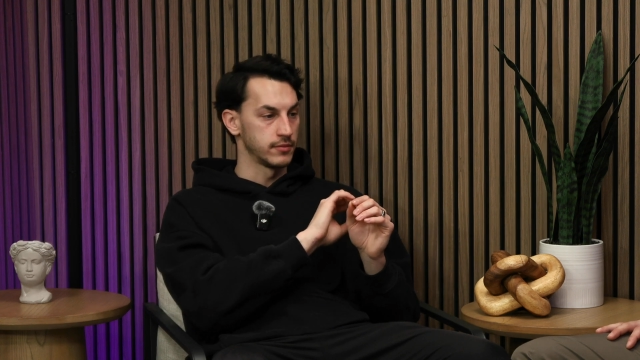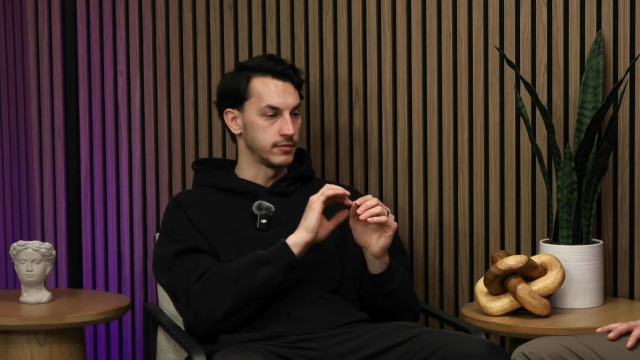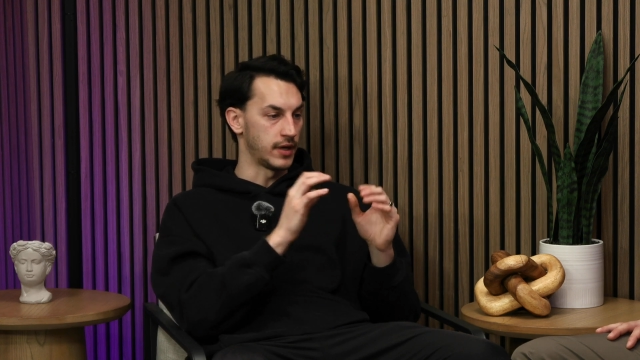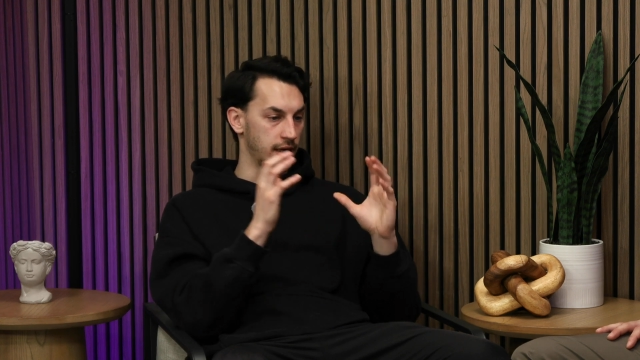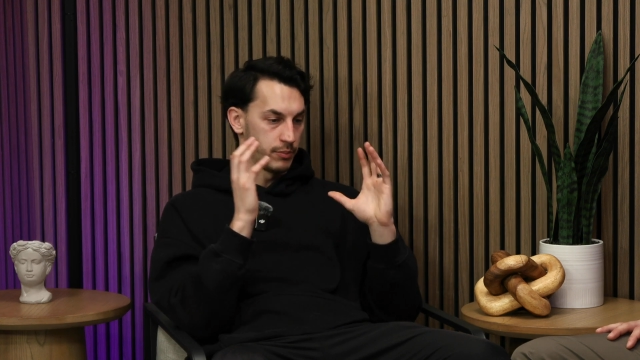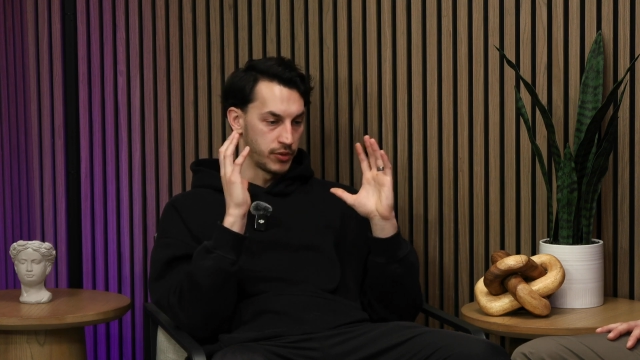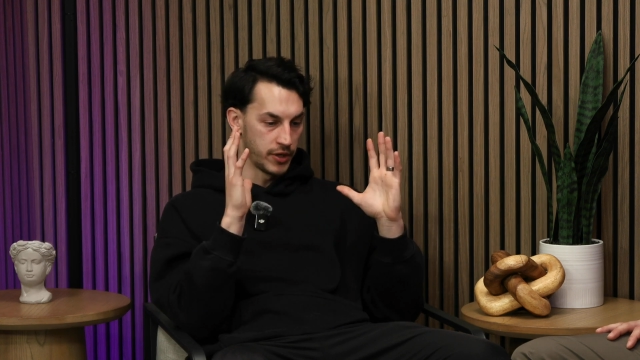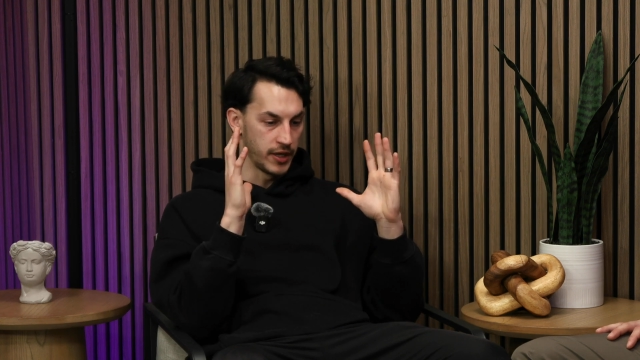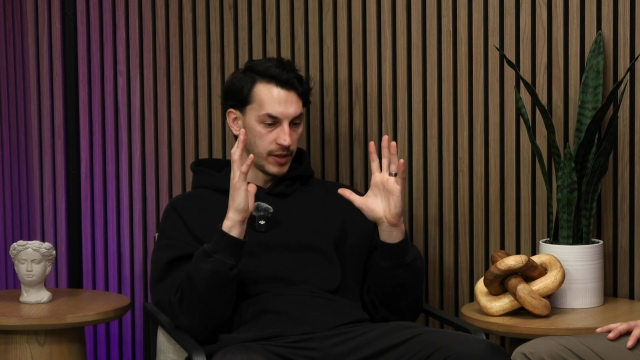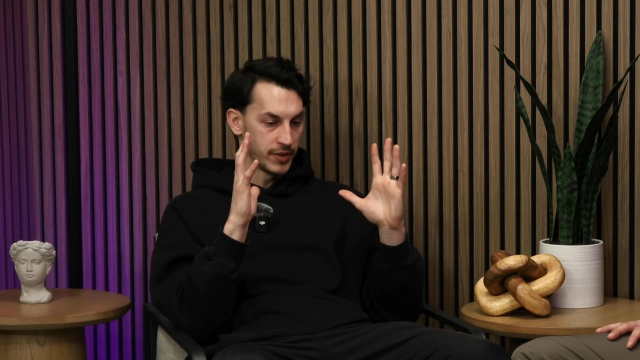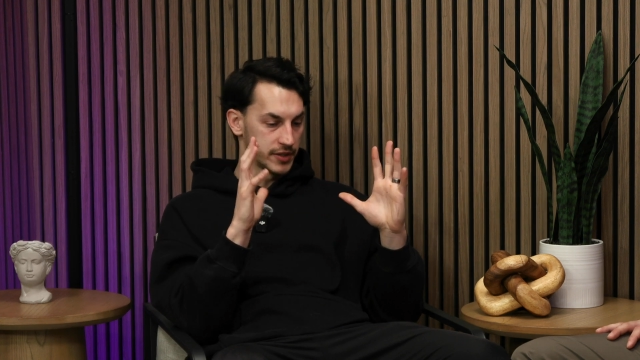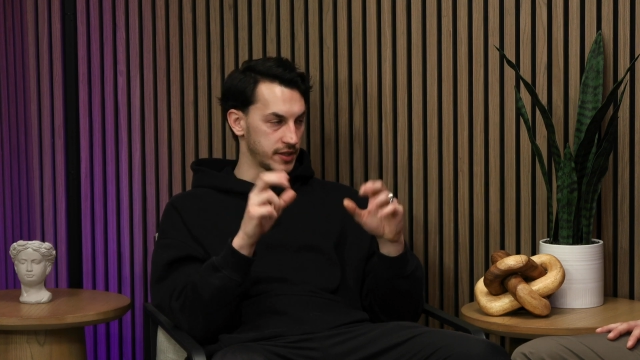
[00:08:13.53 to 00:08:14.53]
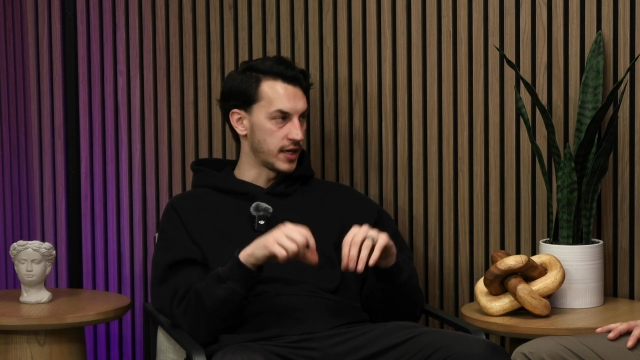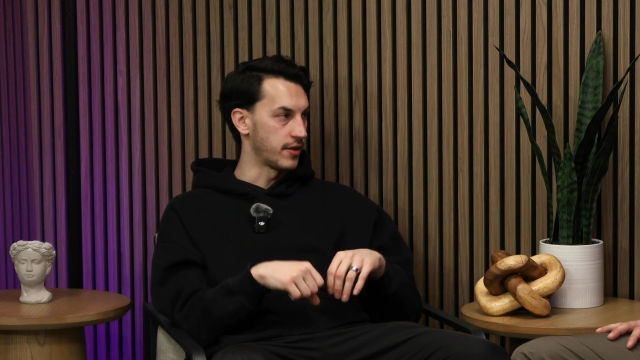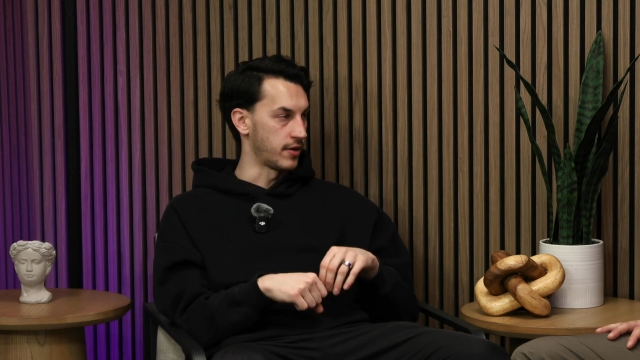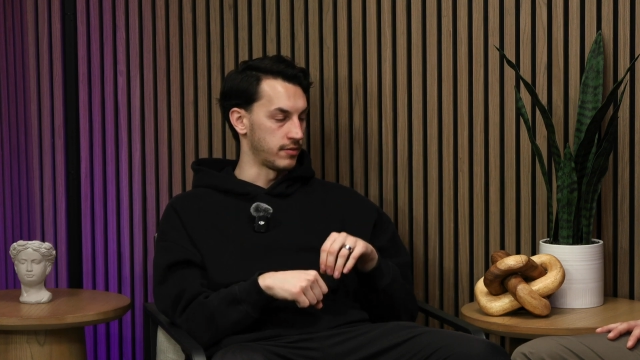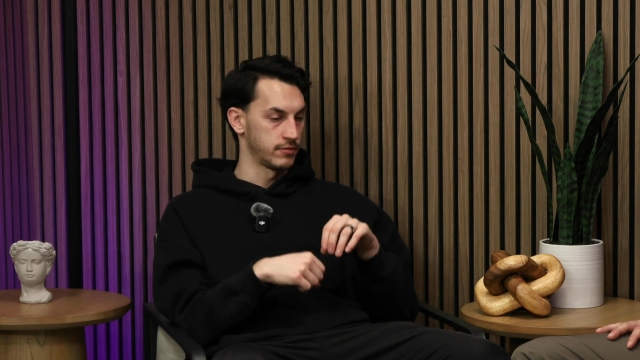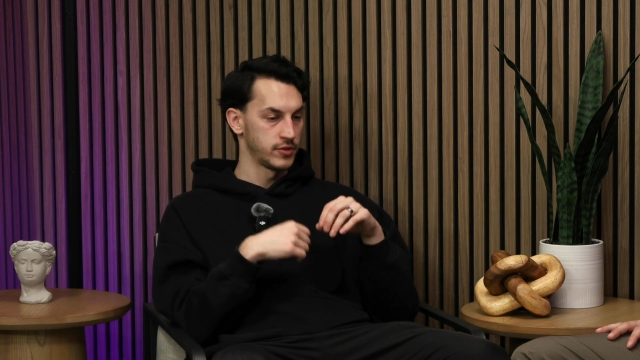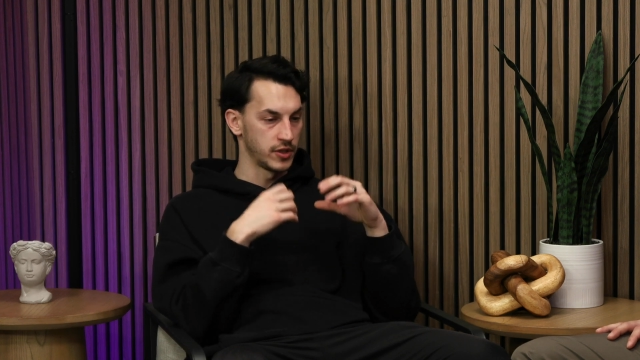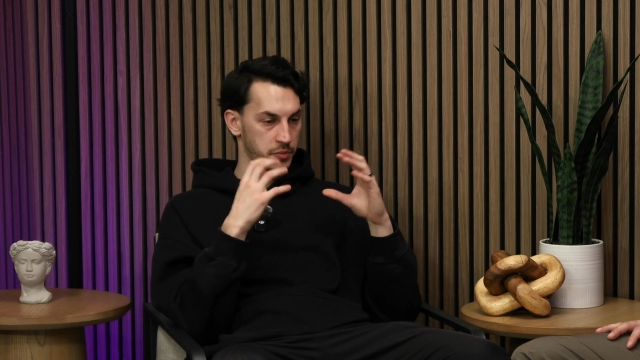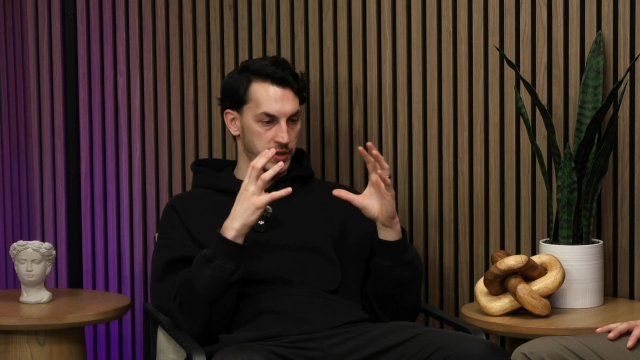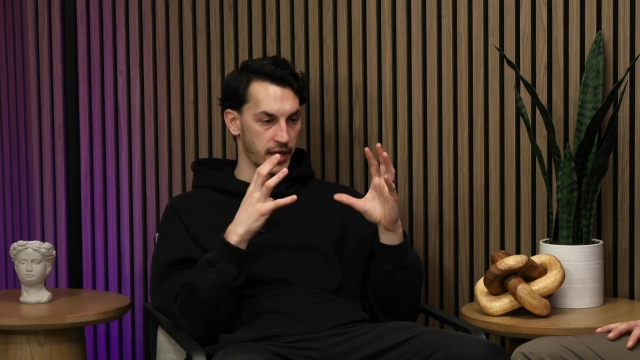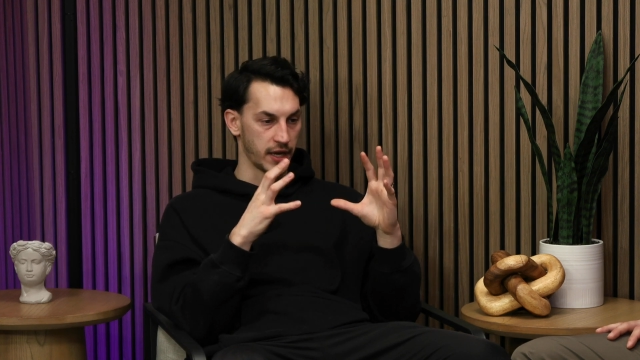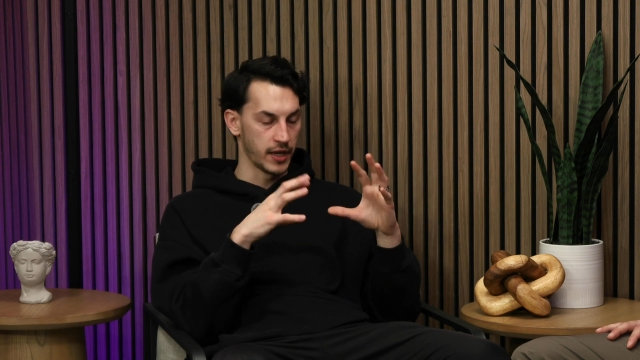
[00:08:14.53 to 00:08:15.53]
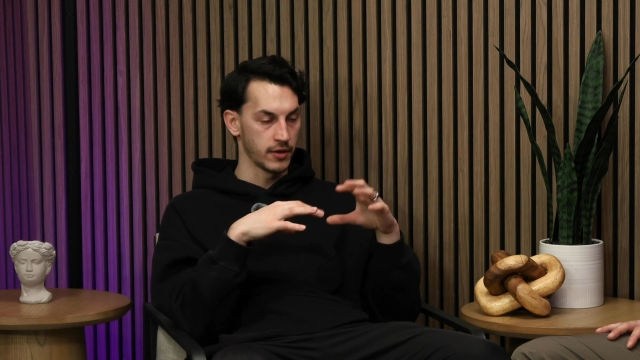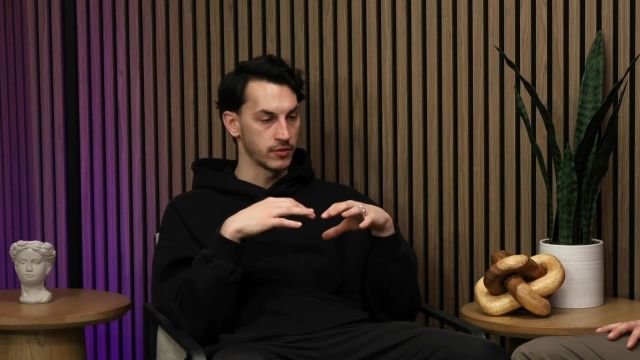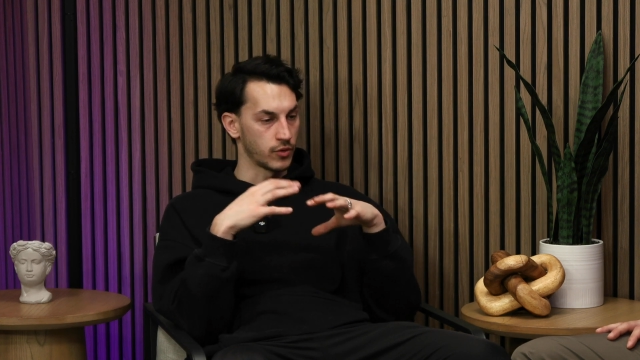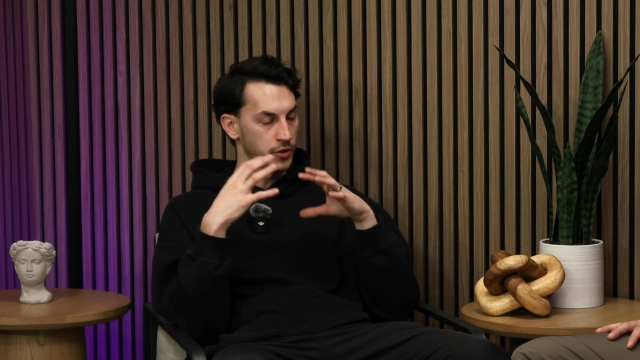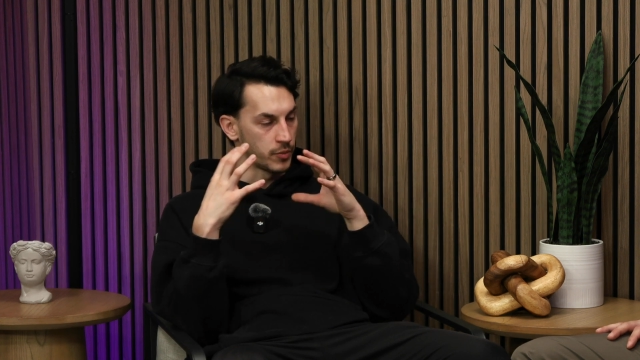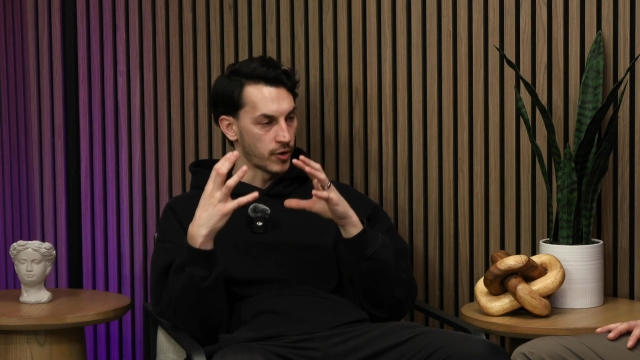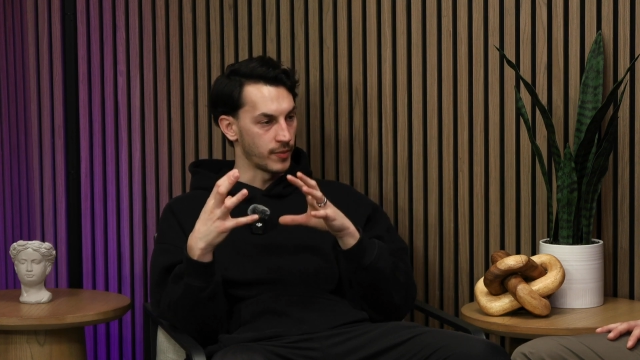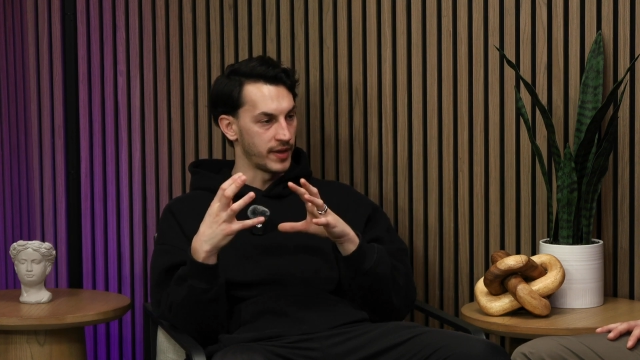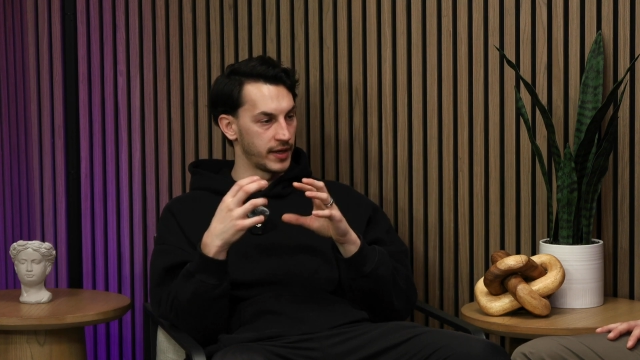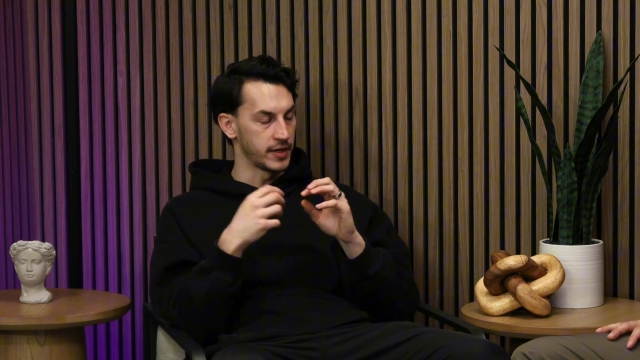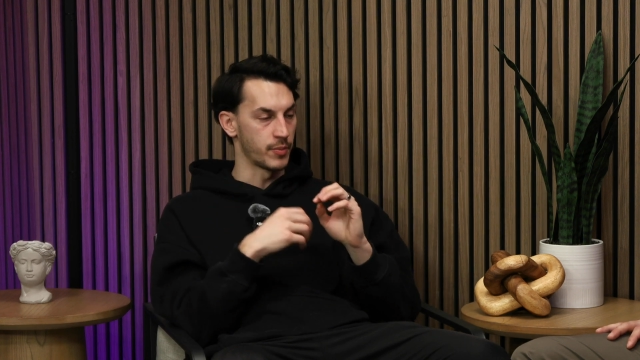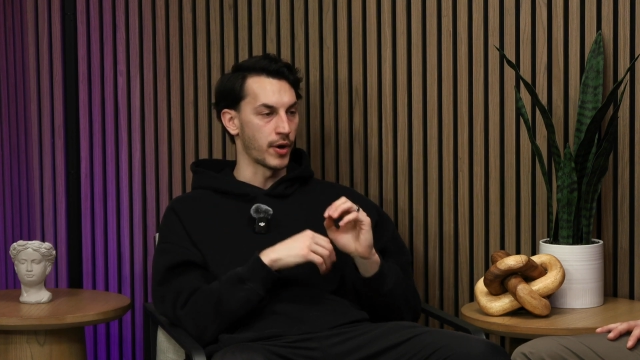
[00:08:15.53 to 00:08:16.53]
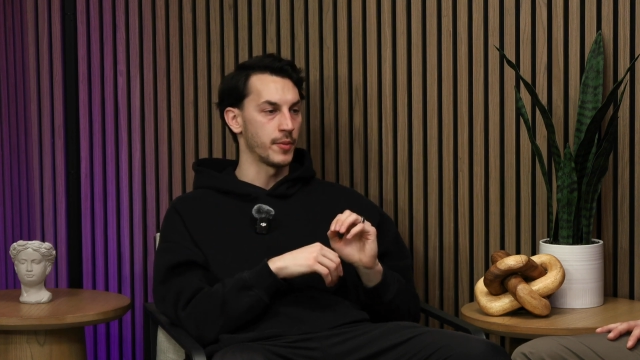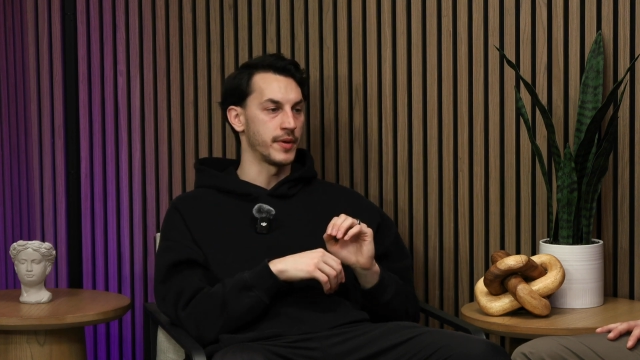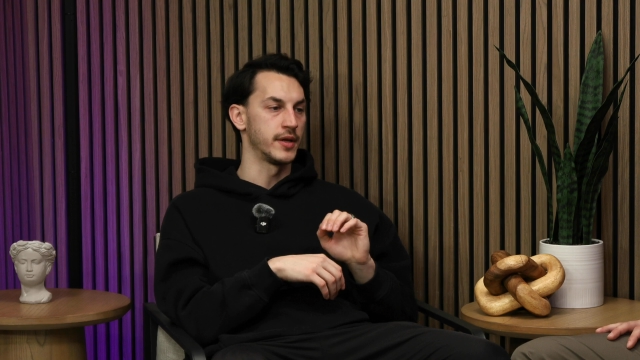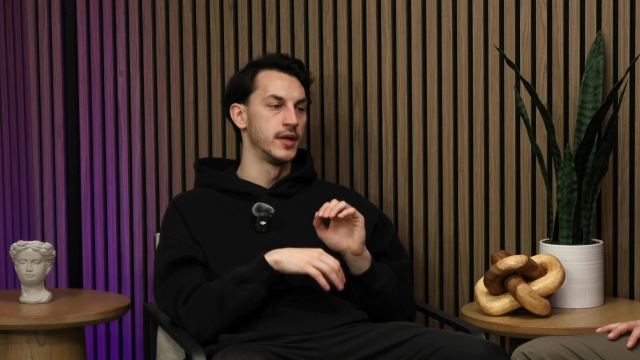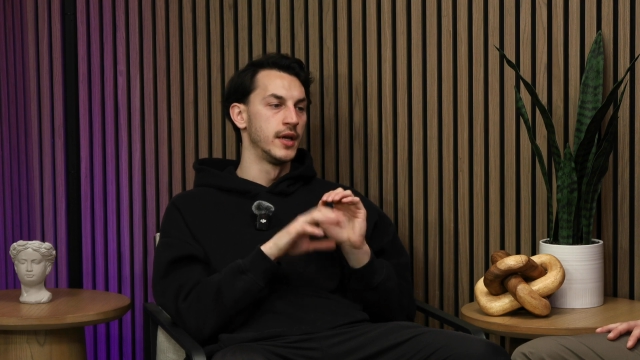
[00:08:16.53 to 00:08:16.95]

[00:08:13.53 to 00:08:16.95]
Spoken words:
I put an email together to the planning or the permitting department.